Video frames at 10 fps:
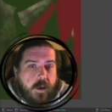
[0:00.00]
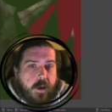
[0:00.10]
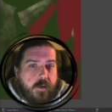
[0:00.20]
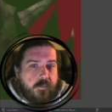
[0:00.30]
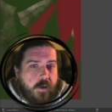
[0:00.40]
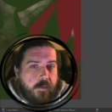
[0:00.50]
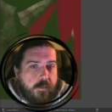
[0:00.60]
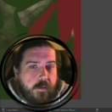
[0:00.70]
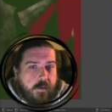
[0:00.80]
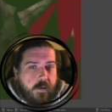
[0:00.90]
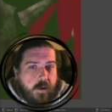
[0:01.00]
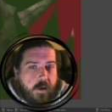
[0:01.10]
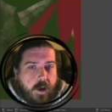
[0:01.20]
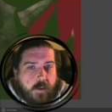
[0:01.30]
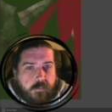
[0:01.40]
So
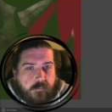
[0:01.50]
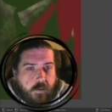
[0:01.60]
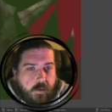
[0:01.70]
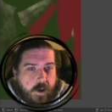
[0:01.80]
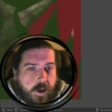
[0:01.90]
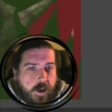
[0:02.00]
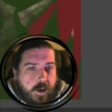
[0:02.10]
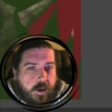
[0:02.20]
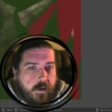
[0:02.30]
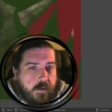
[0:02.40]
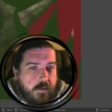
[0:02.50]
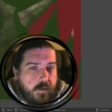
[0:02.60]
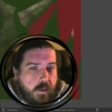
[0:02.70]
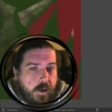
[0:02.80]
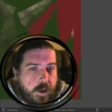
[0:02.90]
we've got a
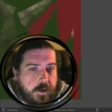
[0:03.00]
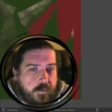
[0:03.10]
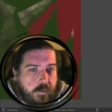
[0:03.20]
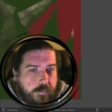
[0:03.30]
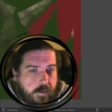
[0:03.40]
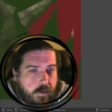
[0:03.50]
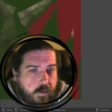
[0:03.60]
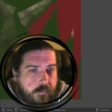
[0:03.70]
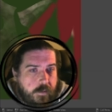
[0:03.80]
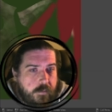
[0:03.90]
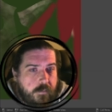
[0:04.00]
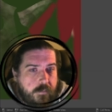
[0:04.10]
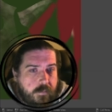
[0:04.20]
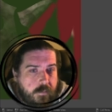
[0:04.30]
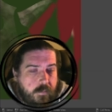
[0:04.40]
edge loop that goes around
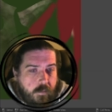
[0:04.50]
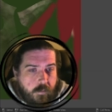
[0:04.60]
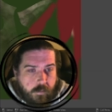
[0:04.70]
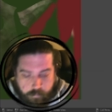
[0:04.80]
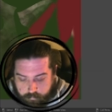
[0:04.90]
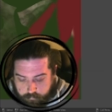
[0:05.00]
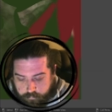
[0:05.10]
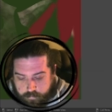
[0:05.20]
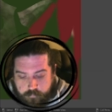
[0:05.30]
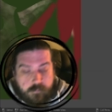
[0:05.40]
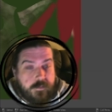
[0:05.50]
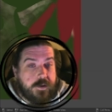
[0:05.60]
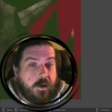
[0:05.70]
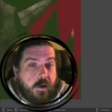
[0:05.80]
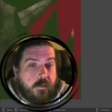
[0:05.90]
all the way around there. So I'm just going
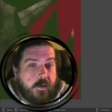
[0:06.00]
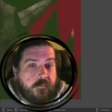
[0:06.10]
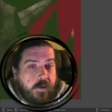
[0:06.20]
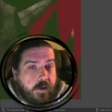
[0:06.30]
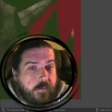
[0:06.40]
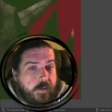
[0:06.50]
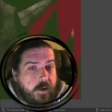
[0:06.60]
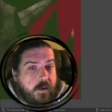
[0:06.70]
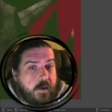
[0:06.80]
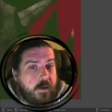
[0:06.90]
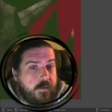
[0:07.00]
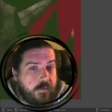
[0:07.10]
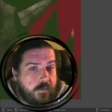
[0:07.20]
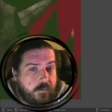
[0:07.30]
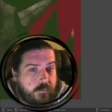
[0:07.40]
to Alt left click on that, do
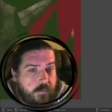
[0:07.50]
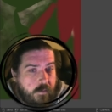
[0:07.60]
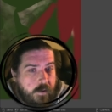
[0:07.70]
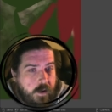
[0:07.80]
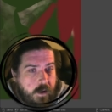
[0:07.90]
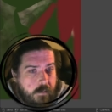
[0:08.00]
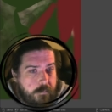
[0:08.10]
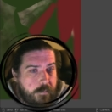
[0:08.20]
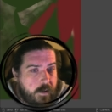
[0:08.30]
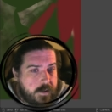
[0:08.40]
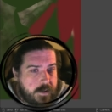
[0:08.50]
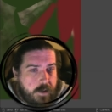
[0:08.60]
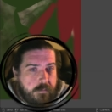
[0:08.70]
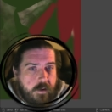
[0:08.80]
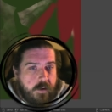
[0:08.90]
Control E, mark
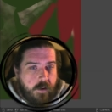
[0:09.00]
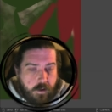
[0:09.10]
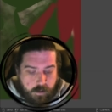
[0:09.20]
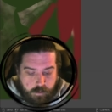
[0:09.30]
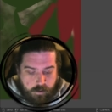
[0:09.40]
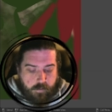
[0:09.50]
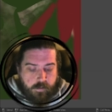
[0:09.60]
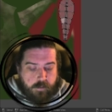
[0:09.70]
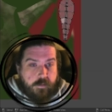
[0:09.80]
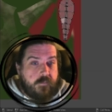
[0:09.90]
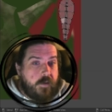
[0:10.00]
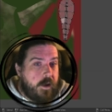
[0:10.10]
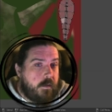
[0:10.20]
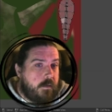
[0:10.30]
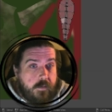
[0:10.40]
seam, and then press
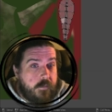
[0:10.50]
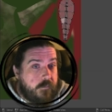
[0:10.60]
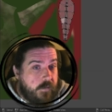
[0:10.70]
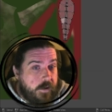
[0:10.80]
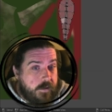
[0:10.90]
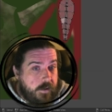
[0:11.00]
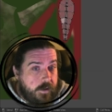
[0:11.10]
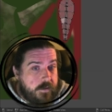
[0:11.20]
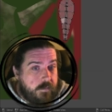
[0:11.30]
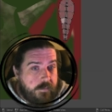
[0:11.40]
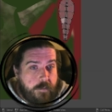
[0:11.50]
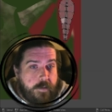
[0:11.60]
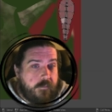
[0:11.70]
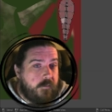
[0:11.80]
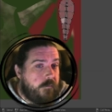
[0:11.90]
L to select linked with my
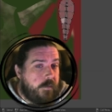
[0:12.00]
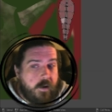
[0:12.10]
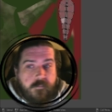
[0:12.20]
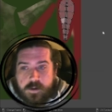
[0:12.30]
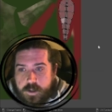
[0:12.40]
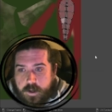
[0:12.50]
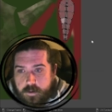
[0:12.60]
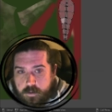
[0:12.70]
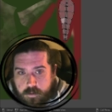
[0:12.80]
mouse hovering over the tongue,